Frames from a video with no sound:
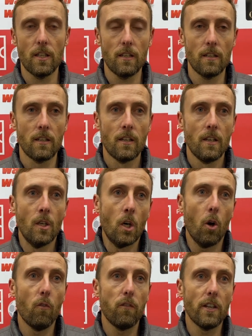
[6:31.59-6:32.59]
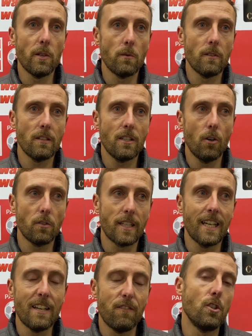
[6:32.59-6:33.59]
And hopefully, you know, the
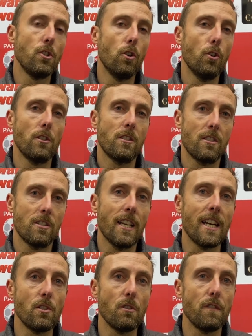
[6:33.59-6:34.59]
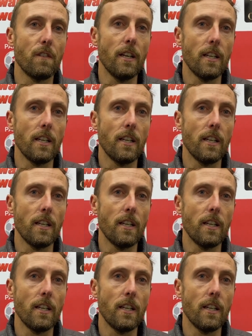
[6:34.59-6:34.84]
key for Jordan is to stay injury free.